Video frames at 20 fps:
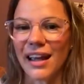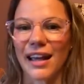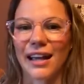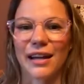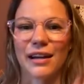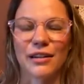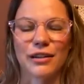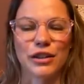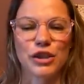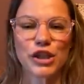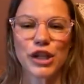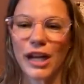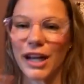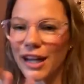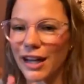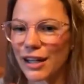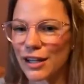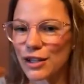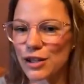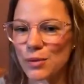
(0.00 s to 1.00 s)
It'll
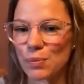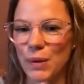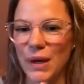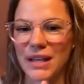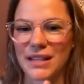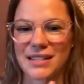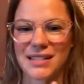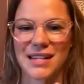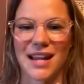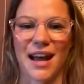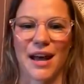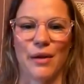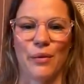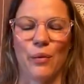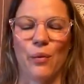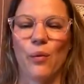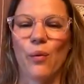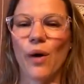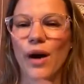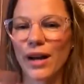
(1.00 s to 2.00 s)
change based
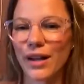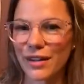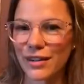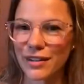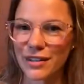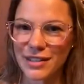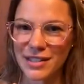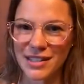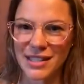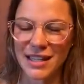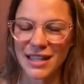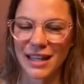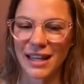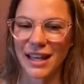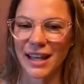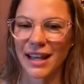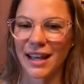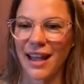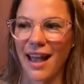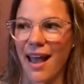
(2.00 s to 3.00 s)
on what you're
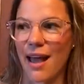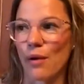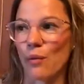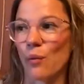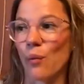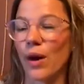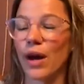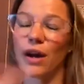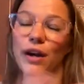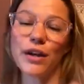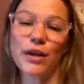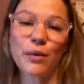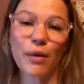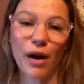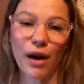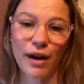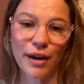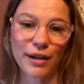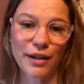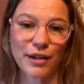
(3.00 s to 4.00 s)
seeing and where you
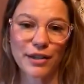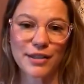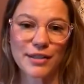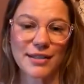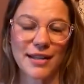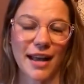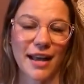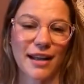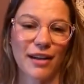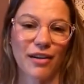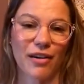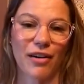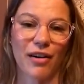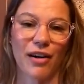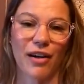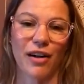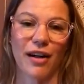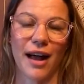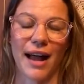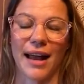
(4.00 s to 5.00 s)
are in your
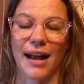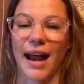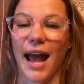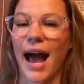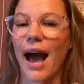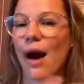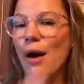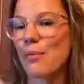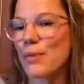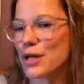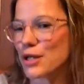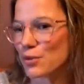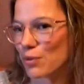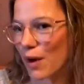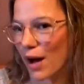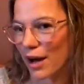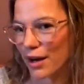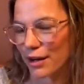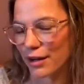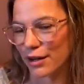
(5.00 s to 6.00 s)
cycle and how much
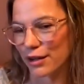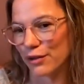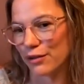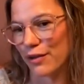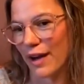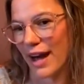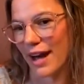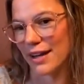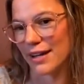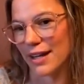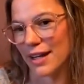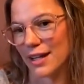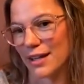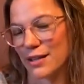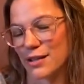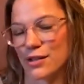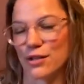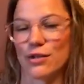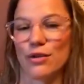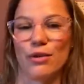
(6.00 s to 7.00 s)
water you've had to
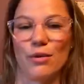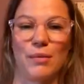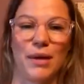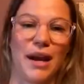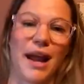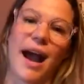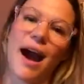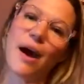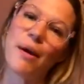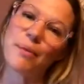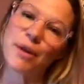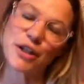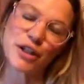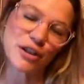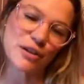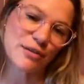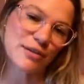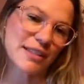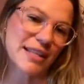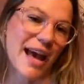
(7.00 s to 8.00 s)
consume and how much
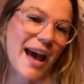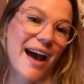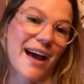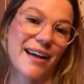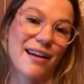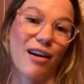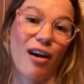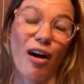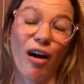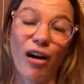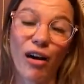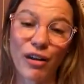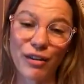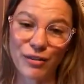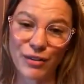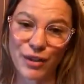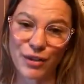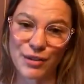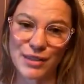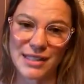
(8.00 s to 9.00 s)
you've sat and all
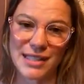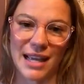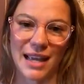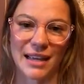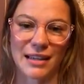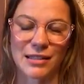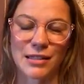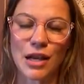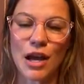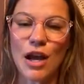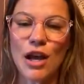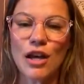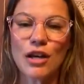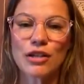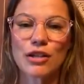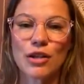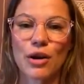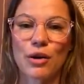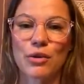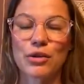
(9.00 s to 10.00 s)
of those things.
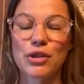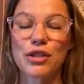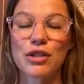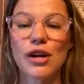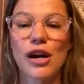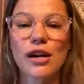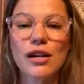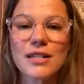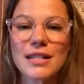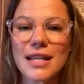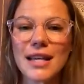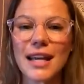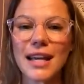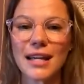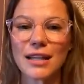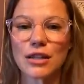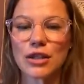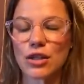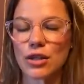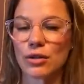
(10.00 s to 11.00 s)
So start to get
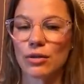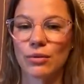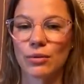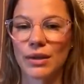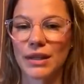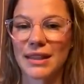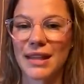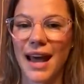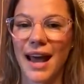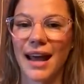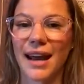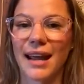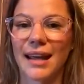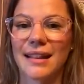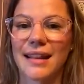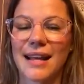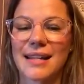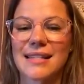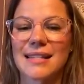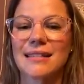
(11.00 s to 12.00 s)
in tune with that.
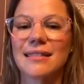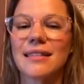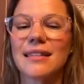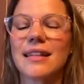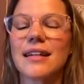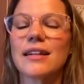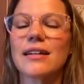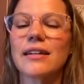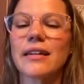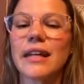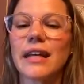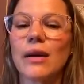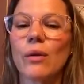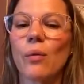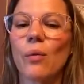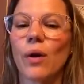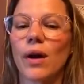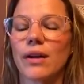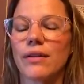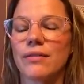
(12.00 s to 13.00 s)
And that's literally
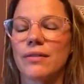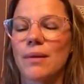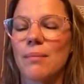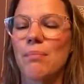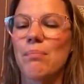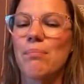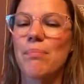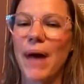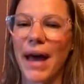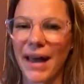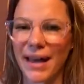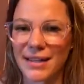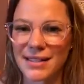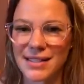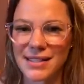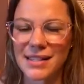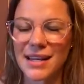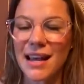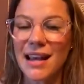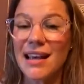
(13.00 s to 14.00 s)
one of the
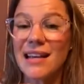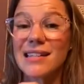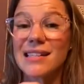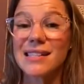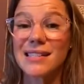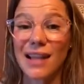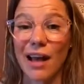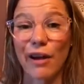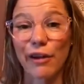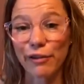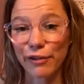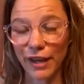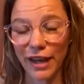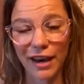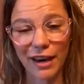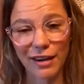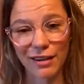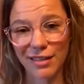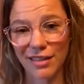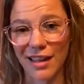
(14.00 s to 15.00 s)
best
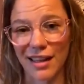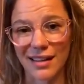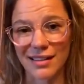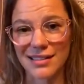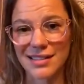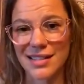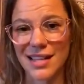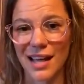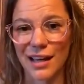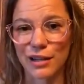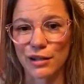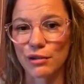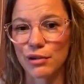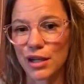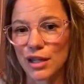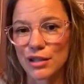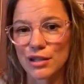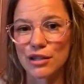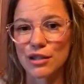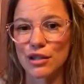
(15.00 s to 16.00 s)
self-care things that you
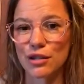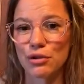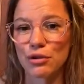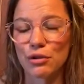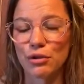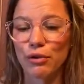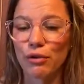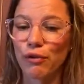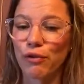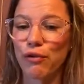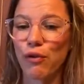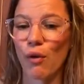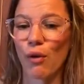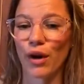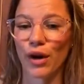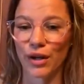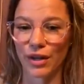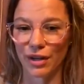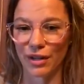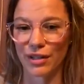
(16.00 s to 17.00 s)
can do
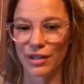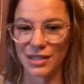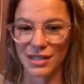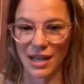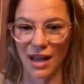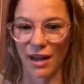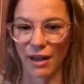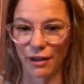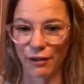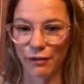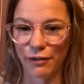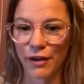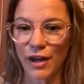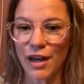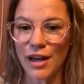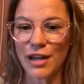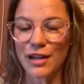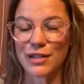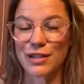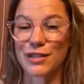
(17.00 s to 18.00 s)
for yourself.
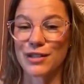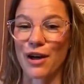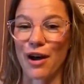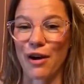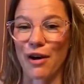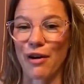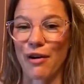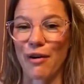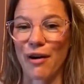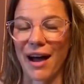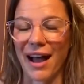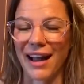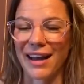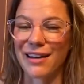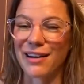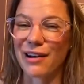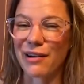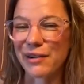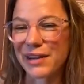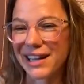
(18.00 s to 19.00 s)
So I
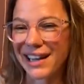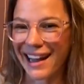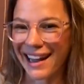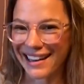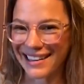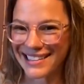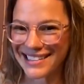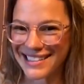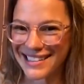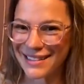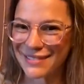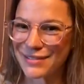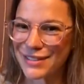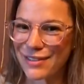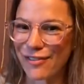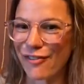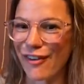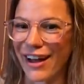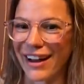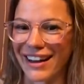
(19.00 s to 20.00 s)
know it kind of seems
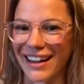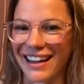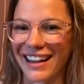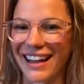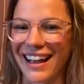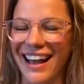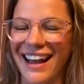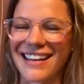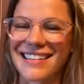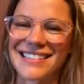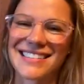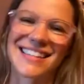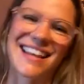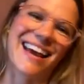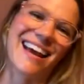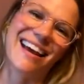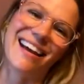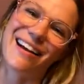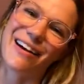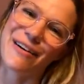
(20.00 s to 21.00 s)
funny as
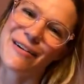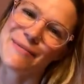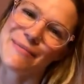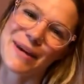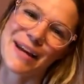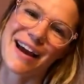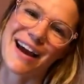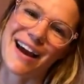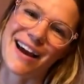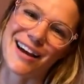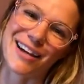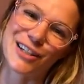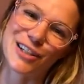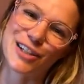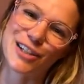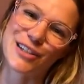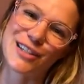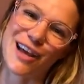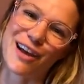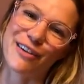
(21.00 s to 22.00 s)
like, oh my
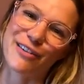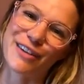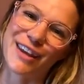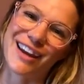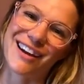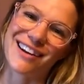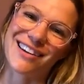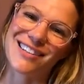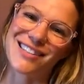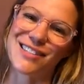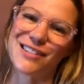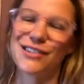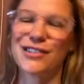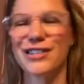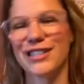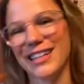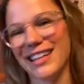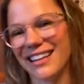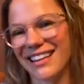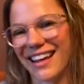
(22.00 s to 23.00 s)
gosh, self-care is
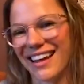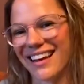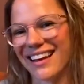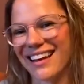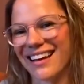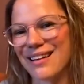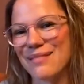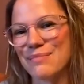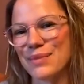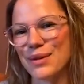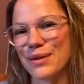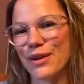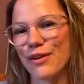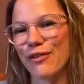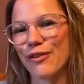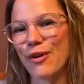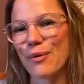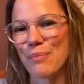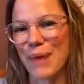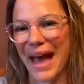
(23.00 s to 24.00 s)
usually like a
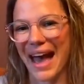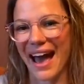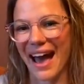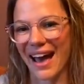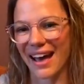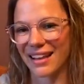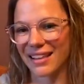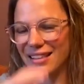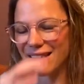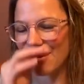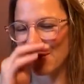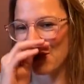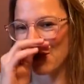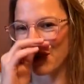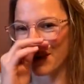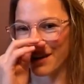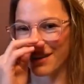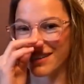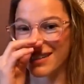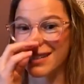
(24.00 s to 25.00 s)
beautiful bath
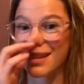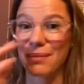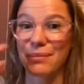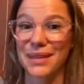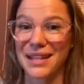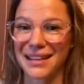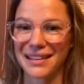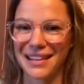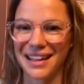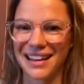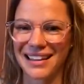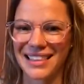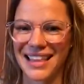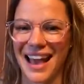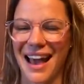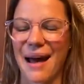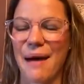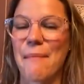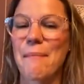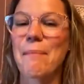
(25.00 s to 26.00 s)
or something like that.